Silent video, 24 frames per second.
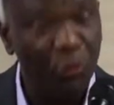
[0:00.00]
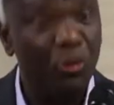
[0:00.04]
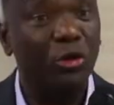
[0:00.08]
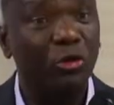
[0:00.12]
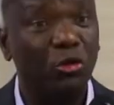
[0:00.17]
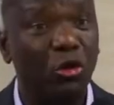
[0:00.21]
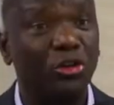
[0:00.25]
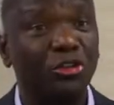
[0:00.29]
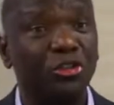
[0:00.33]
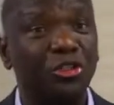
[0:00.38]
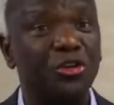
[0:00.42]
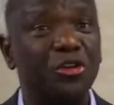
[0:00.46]

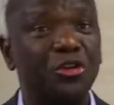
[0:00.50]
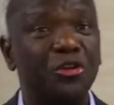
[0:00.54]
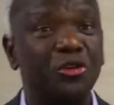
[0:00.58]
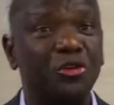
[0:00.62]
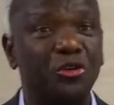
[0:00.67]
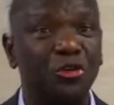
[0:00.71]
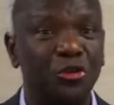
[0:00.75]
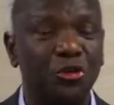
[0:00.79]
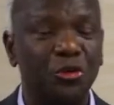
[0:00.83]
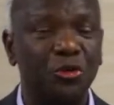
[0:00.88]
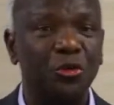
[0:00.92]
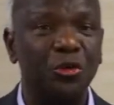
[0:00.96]
would continue
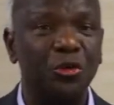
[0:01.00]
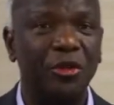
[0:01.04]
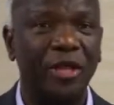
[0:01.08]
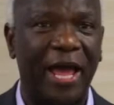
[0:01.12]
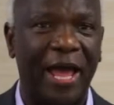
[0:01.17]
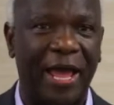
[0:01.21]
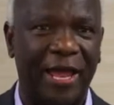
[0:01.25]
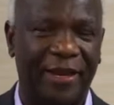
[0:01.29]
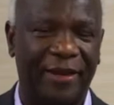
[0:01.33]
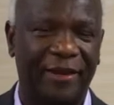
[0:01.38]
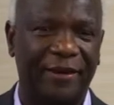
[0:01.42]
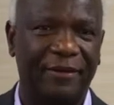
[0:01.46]
to do
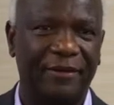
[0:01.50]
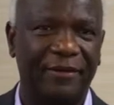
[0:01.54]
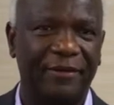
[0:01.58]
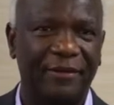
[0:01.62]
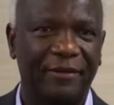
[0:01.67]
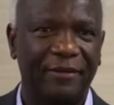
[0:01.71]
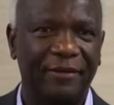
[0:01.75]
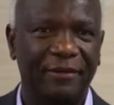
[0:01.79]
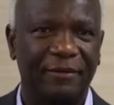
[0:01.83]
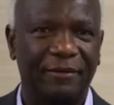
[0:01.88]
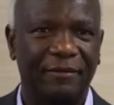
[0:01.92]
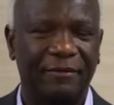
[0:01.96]
that.
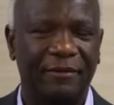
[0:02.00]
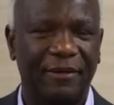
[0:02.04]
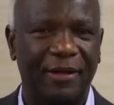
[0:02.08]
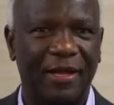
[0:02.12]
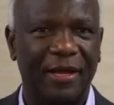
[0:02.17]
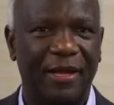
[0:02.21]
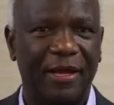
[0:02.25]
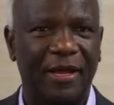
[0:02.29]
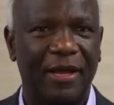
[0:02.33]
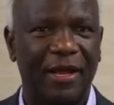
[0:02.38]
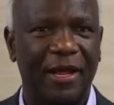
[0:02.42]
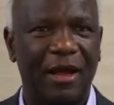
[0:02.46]

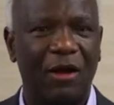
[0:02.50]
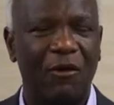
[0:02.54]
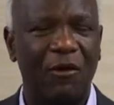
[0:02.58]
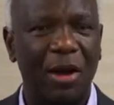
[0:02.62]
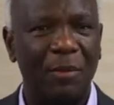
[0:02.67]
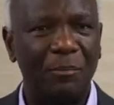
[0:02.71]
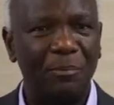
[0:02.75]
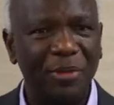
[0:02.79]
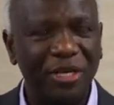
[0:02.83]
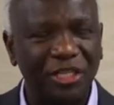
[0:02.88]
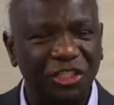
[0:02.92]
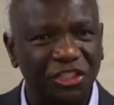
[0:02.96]
Our
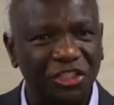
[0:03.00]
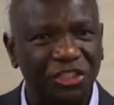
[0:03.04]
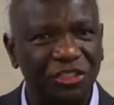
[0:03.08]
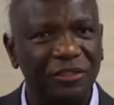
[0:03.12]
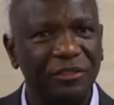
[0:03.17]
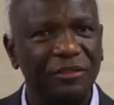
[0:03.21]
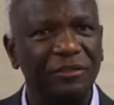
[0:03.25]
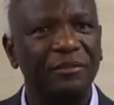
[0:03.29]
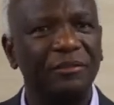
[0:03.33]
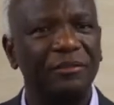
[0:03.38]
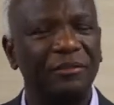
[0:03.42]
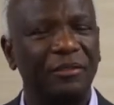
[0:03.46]

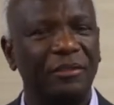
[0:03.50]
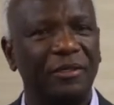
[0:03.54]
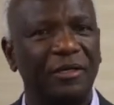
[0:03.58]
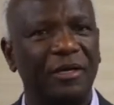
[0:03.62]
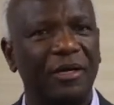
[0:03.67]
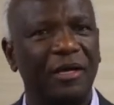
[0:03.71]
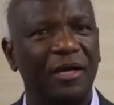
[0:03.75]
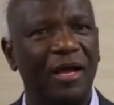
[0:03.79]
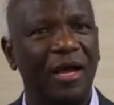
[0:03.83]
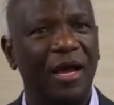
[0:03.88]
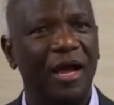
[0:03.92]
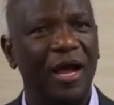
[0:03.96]
mission,
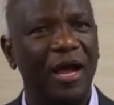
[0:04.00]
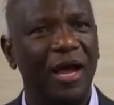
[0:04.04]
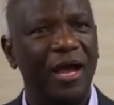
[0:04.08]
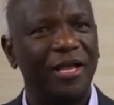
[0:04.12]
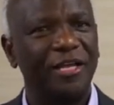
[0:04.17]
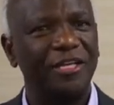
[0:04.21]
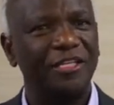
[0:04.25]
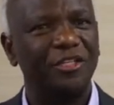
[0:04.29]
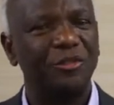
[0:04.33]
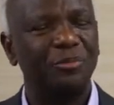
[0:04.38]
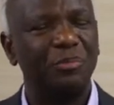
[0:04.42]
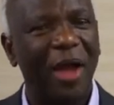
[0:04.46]

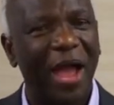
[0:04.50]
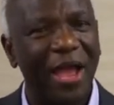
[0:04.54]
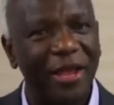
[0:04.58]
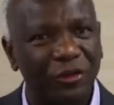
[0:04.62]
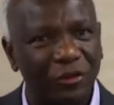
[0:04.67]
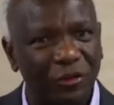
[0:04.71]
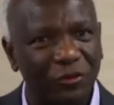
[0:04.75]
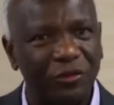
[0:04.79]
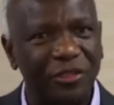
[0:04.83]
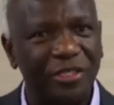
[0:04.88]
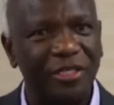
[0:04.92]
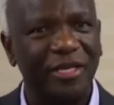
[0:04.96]
in spite
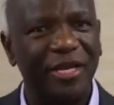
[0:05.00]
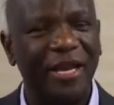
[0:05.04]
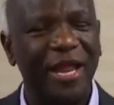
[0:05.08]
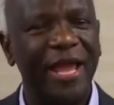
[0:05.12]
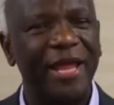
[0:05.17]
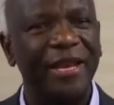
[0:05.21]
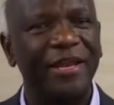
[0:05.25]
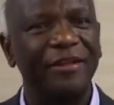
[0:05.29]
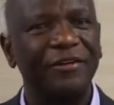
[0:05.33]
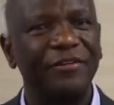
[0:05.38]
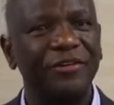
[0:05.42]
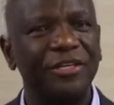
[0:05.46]
of
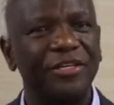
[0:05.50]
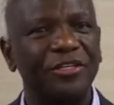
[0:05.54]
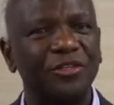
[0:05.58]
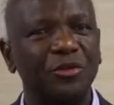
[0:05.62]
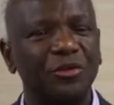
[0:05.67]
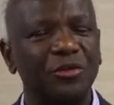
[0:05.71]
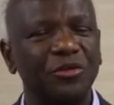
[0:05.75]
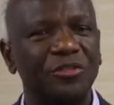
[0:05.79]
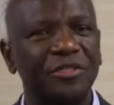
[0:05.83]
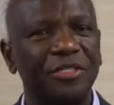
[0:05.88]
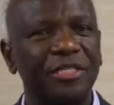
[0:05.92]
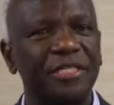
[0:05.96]
declining
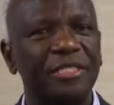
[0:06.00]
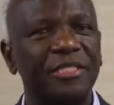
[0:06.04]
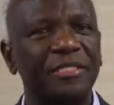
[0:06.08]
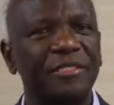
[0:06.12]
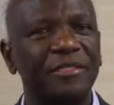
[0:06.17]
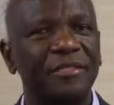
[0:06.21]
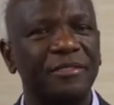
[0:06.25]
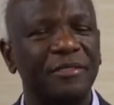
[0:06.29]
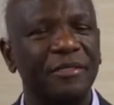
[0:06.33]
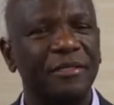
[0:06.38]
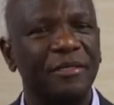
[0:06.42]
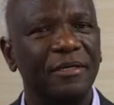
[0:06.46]

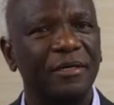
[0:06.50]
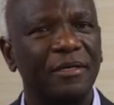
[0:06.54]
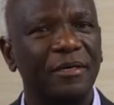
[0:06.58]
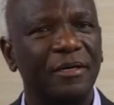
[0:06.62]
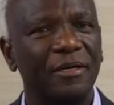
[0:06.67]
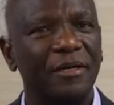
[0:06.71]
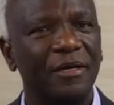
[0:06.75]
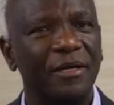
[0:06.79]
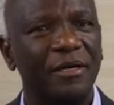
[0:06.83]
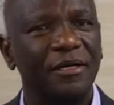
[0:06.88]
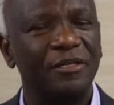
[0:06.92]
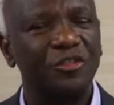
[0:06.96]
resources,
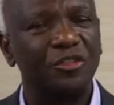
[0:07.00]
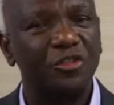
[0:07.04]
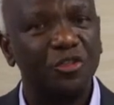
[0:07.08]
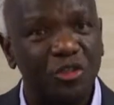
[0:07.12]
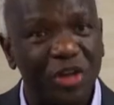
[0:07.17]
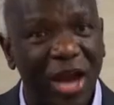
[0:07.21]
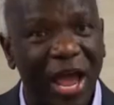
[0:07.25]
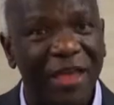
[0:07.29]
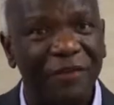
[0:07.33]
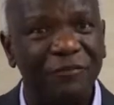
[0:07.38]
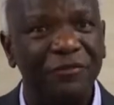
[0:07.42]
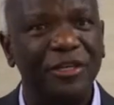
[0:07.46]

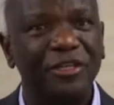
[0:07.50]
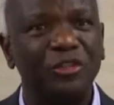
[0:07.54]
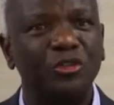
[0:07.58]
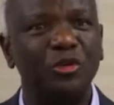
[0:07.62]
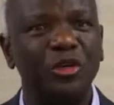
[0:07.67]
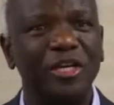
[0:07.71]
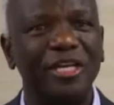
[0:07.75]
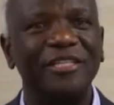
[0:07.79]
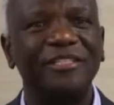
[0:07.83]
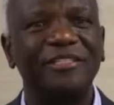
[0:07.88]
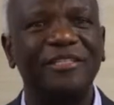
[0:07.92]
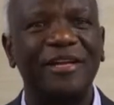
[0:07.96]
striving
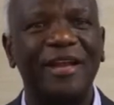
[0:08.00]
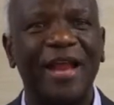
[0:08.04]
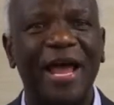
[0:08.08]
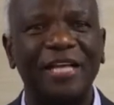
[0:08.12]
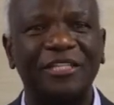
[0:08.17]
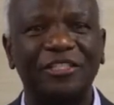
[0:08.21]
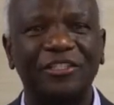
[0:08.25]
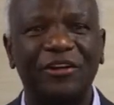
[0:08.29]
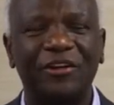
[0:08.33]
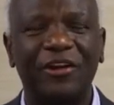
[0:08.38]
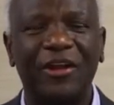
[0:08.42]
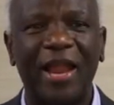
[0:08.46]
to
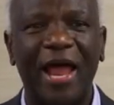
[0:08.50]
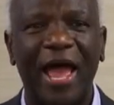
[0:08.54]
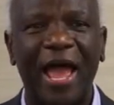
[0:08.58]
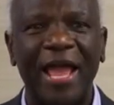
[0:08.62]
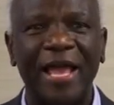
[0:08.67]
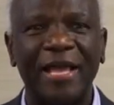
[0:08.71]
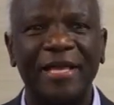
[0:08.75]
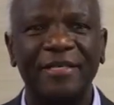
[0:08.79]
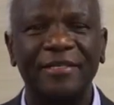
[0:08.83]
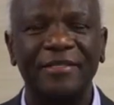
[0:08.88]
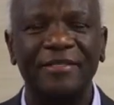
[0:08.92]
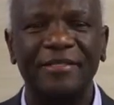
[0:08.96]

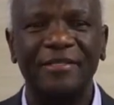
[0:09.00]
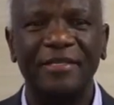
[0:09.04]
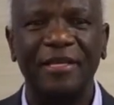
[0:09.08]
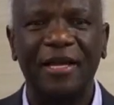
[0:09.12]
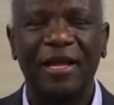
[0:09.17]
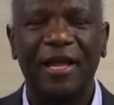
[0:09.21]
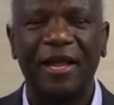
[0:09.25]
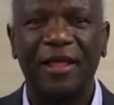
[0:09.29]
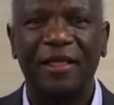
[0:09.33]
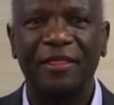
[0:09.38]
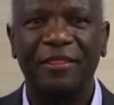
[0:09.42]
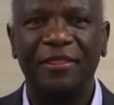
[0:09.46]
internationalize
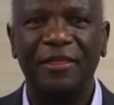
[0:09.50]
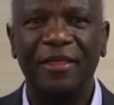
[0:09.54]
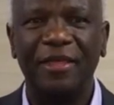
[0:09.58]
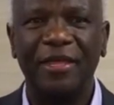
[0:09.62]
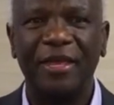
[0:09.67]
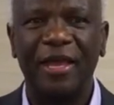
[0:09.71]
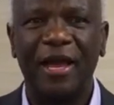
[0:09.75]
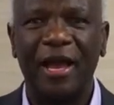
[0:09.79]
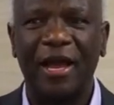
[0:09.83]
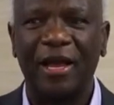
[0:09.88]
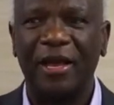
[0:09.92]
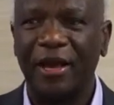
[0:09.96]

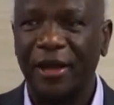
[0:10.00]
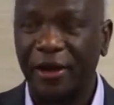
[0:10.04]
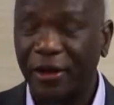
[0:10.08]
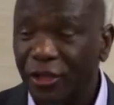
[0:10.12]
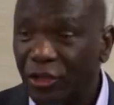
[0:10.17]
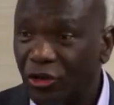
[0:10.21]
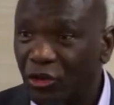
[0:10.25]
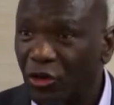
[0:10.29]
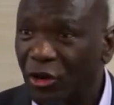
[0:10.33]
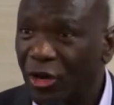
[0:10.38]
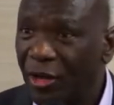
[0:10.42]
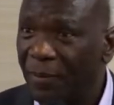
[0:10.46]
the
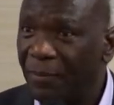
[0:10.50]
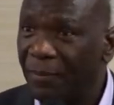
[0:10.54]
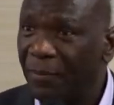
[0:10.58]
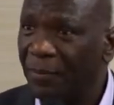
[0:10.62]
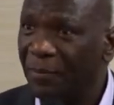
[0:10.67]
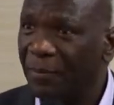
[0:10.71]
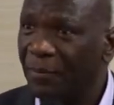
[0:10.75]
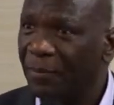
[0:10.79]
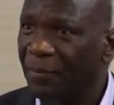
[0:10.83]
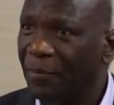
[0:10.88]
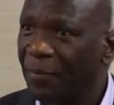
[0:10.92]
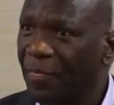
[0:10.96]
curriculum
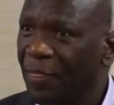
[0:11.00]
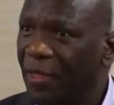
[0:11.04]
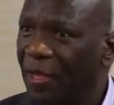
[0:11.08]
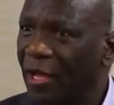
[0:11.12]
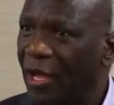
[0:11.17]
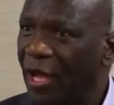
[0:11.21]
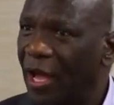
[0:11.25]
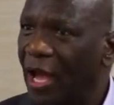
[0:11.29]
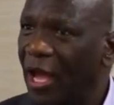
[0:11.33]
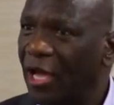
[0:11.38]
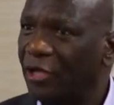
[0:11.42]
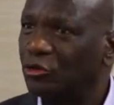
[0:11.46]

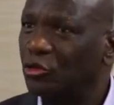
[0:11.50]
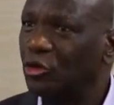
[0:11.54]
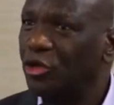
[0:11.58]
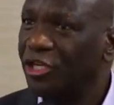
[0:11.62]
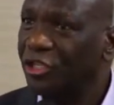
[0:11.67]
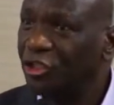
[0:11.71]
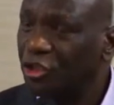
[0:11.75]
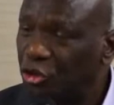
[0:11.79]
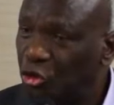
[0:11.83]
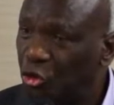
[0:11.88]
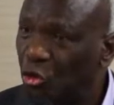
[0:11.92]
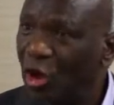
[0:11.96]
to
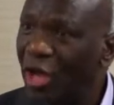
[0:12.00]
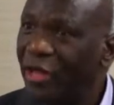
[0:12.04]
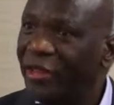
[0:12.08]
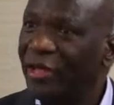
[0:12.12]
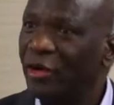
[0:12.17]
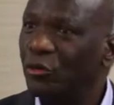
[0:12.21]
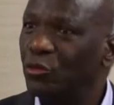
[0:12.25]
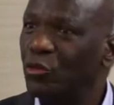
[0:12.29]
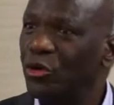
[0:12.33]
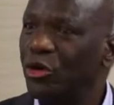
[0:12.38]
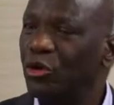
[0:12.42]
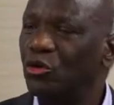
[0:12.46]
ensure
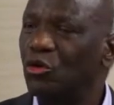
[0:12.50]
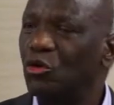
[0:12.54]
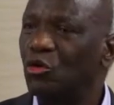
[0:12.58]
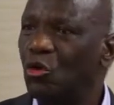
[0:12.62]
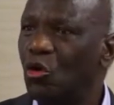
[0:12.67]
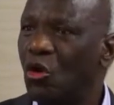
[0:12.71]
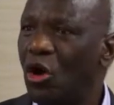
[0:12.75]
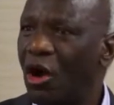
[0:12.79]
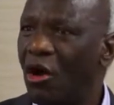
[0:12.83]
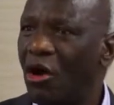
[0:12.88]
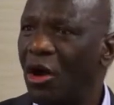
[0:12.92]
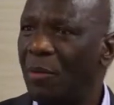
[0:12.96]
that we
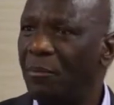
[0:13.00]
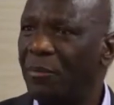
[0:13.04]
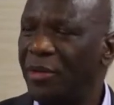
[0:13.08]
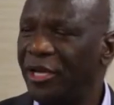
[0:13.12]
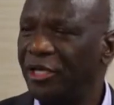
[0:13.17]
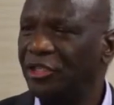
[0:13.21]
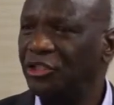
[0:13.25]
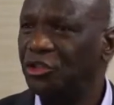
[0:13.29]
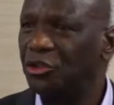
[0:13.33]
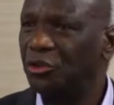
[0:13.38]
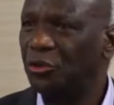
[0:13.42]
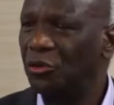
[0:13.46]
grow our
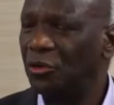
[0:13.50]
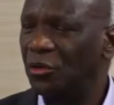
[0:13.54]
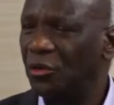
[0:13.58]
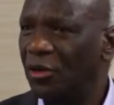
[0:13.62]
major,